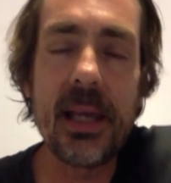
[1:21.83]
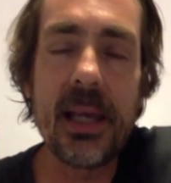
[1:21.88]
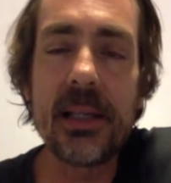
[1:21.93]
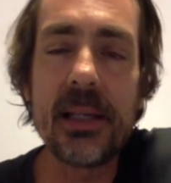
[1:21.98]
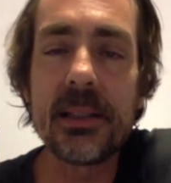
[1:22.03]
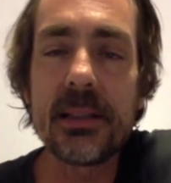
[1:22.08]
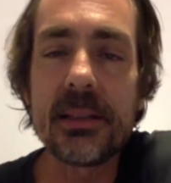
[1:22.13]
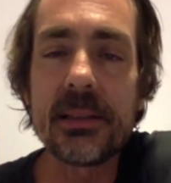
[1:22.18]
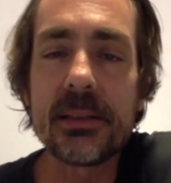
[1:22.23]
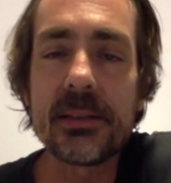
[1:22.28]

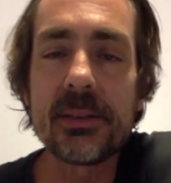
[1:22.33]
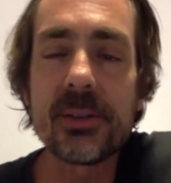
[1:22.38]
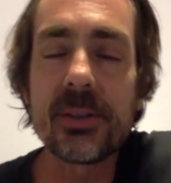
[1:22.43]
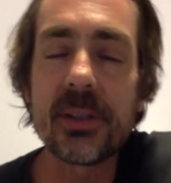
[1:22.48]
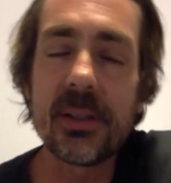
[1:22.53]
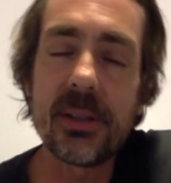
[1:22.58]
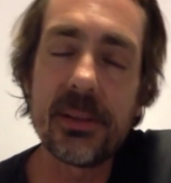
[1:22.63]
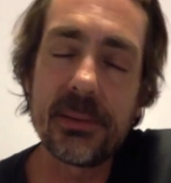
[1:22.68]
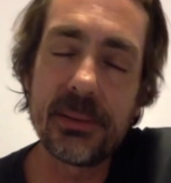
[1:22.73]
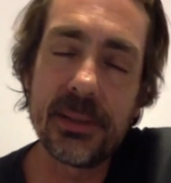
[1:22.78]
and
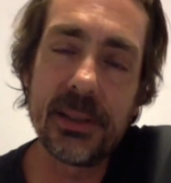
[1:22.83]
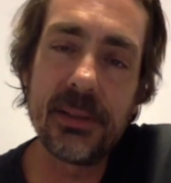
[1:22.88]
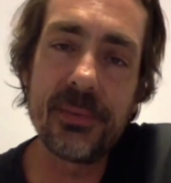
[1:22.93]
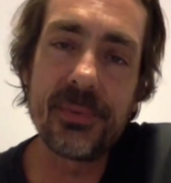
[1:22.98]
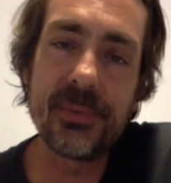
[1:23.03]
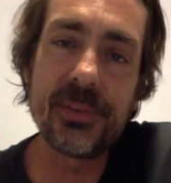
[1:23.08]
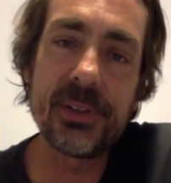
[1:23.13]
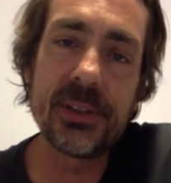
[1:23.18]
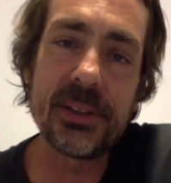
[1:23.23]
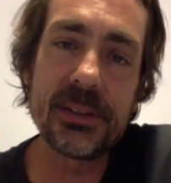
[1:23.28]
took a
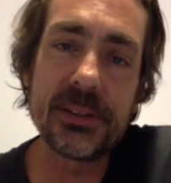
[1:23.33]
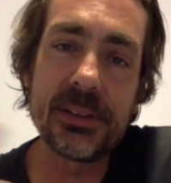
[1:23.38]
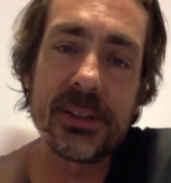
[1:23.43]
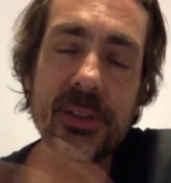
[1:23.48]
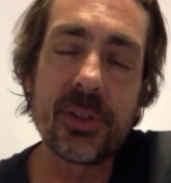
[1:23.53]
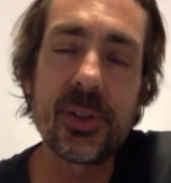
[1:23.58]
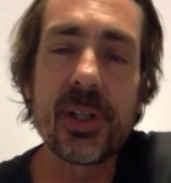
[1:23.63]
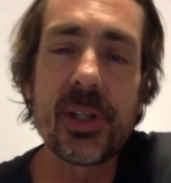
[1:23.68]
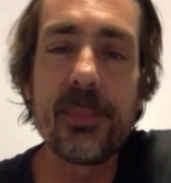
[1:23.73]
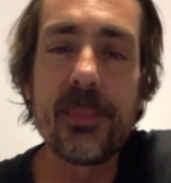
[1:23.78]
Lyft to
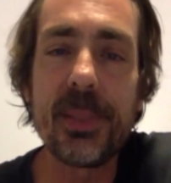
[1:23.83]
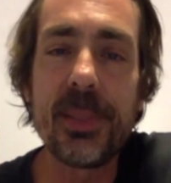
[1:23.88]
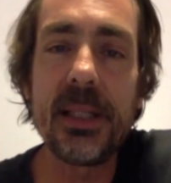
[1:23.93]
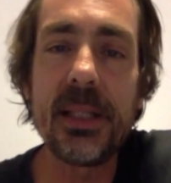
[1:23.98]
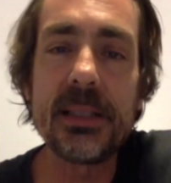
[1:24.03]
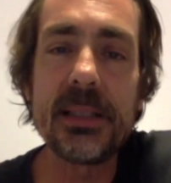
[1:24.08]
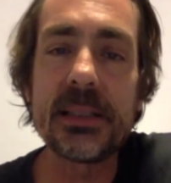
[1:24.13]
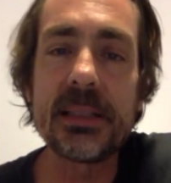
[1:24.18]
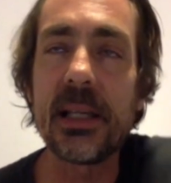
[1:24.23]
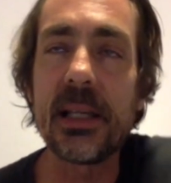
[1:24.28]
Crooked Beat.